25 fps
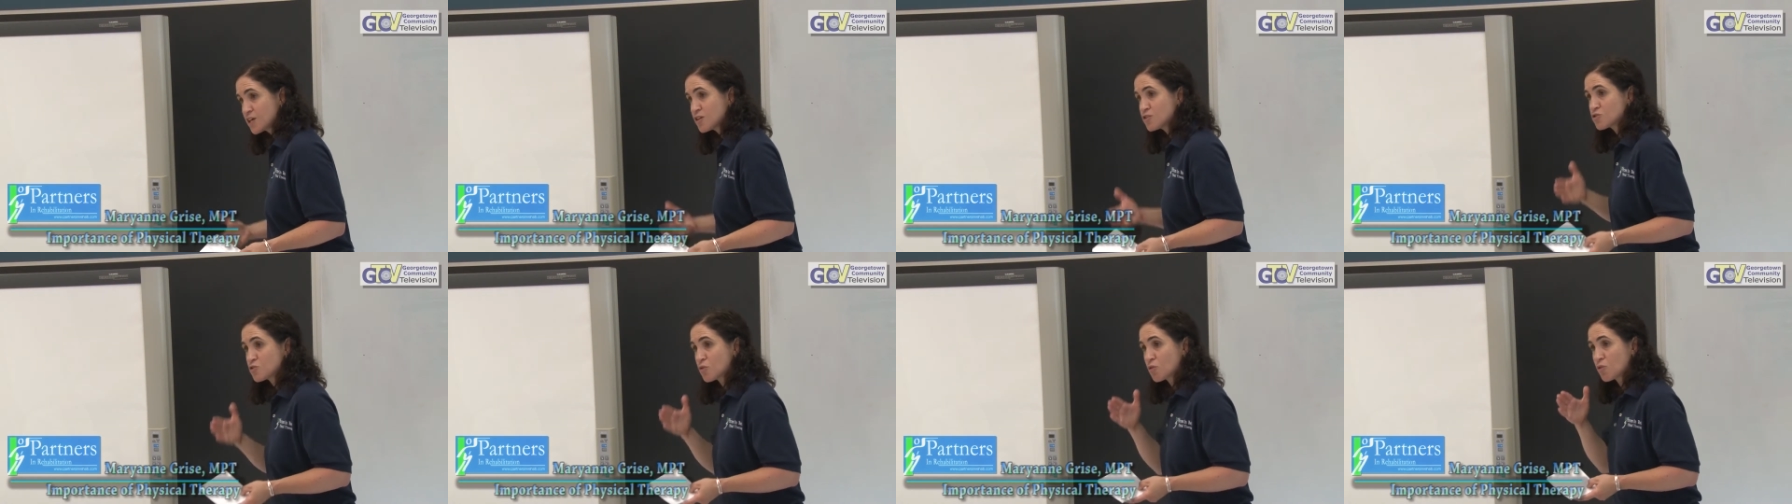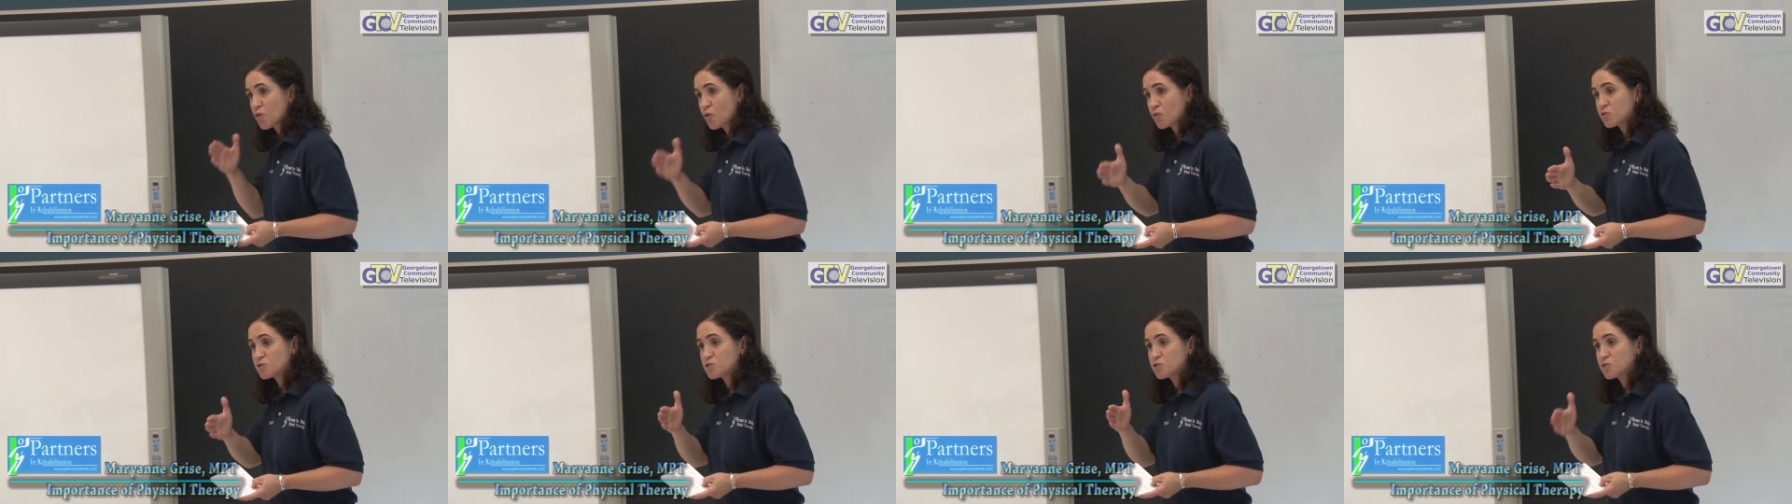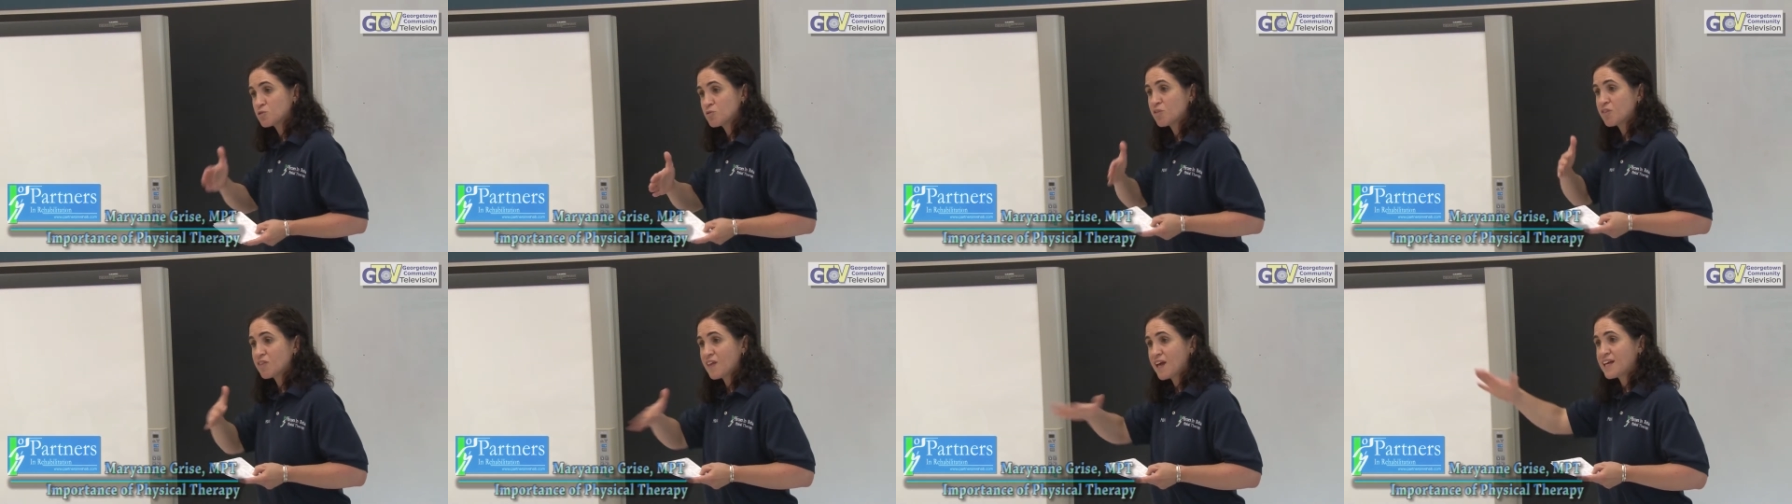So those
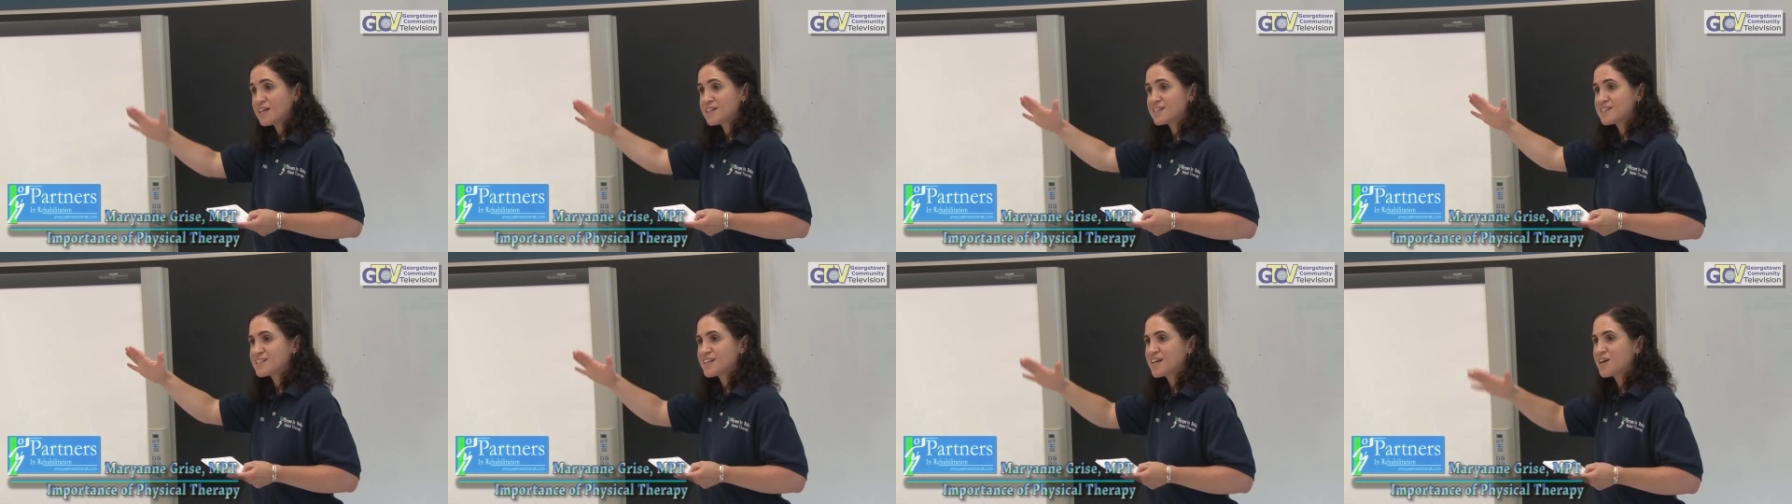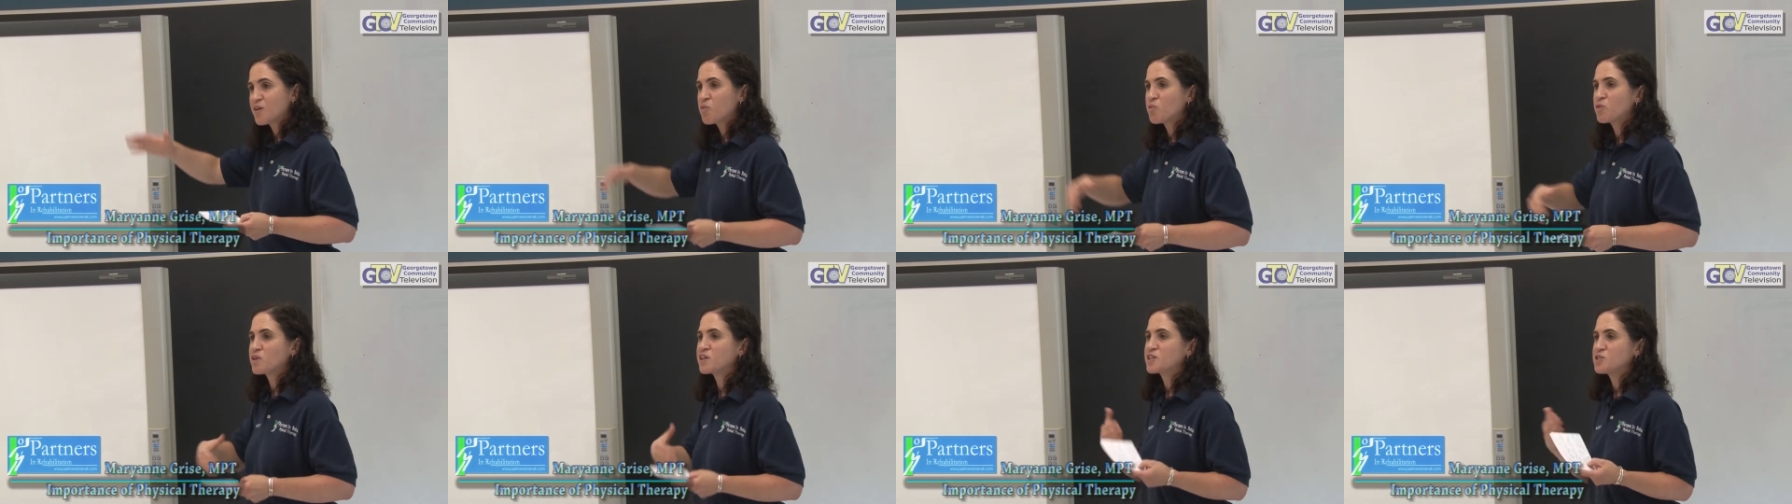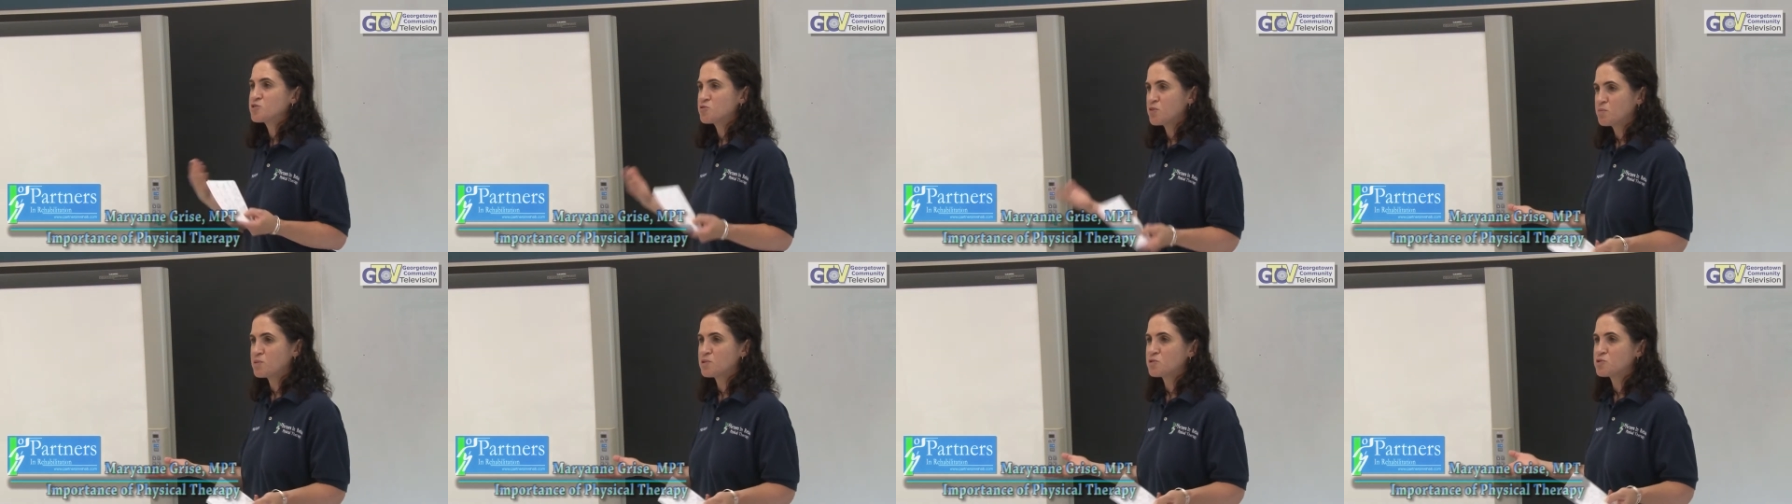two things will
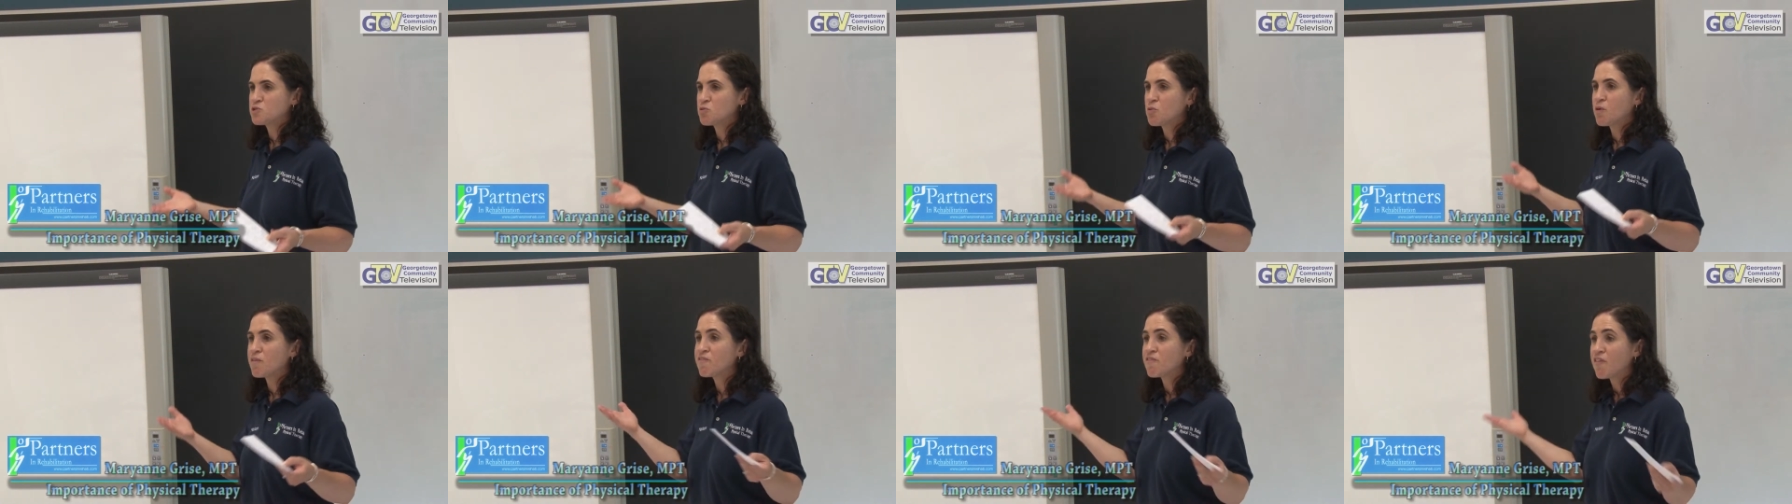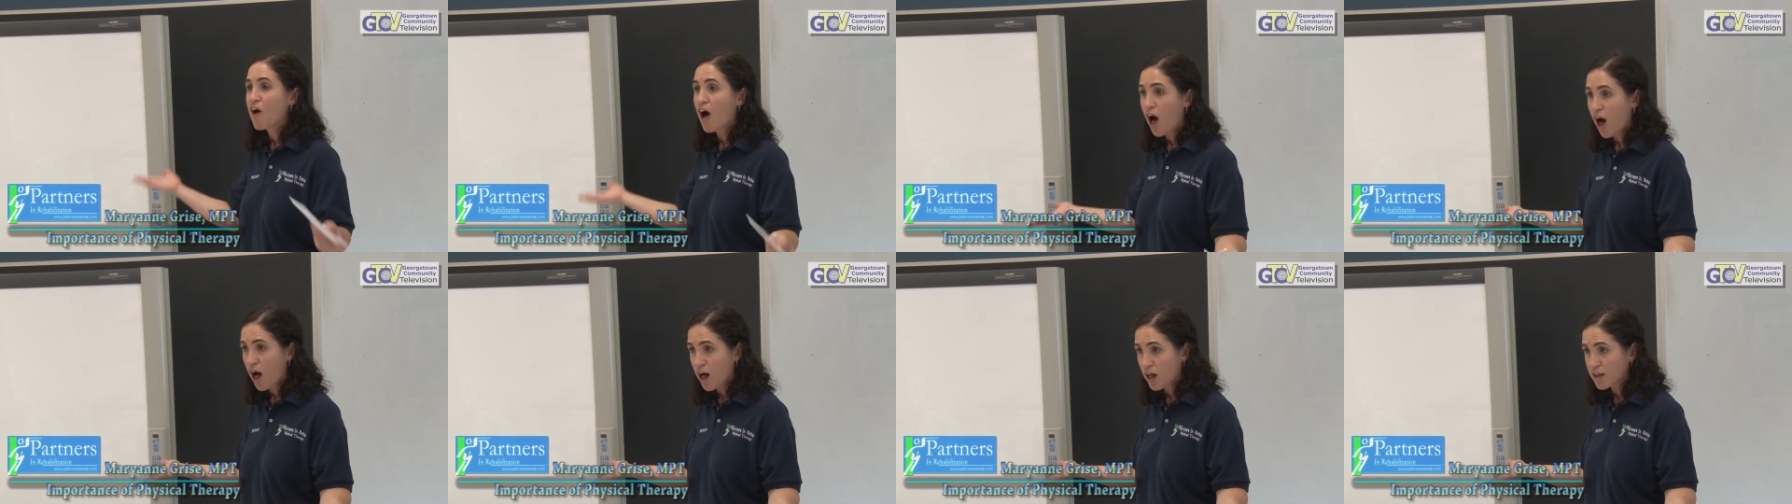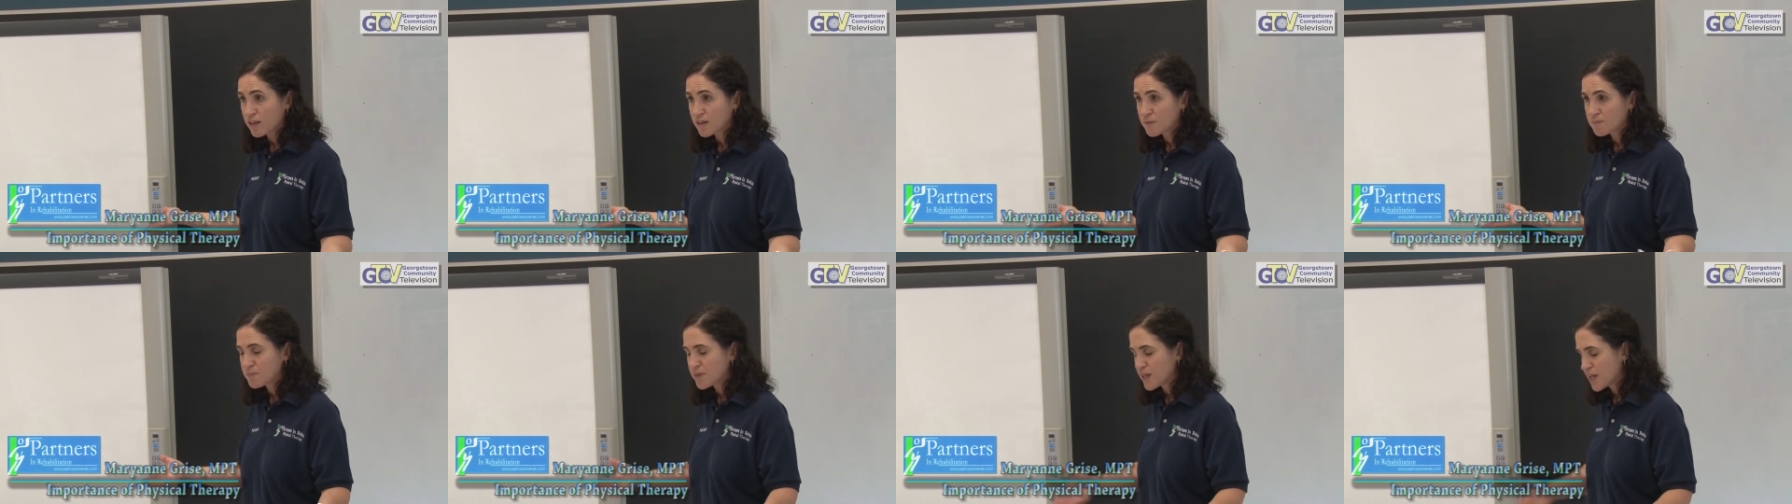contribute to a
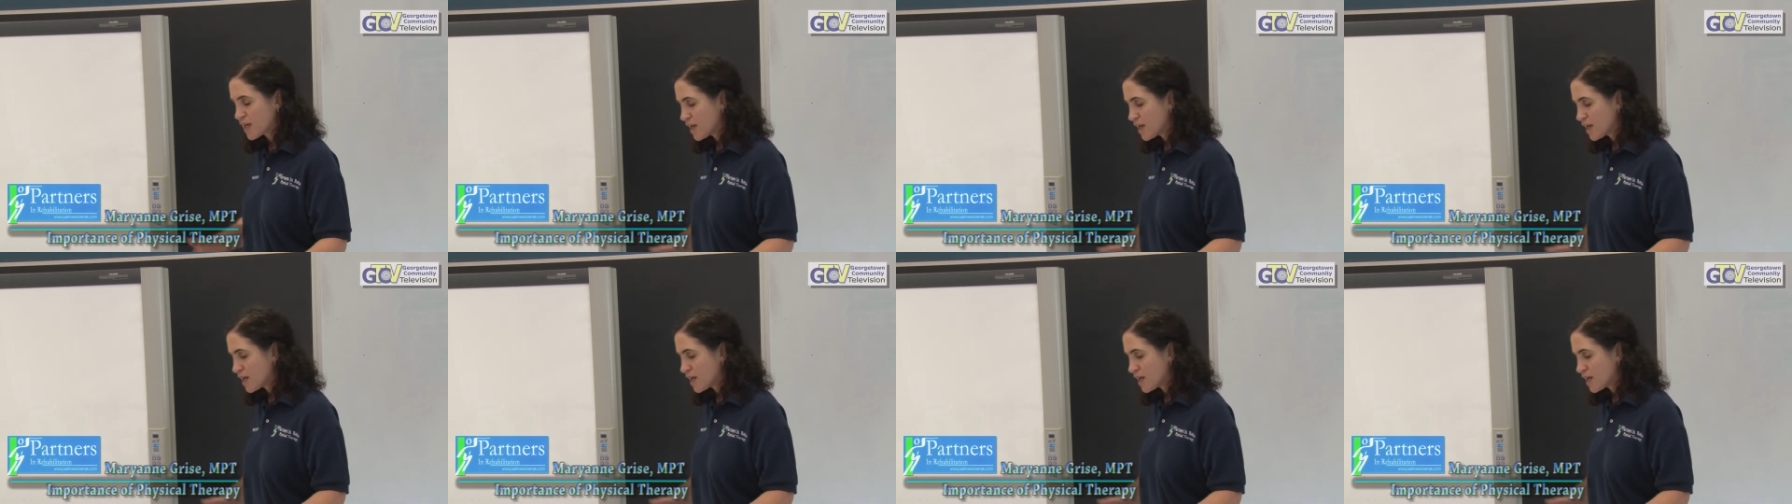fall.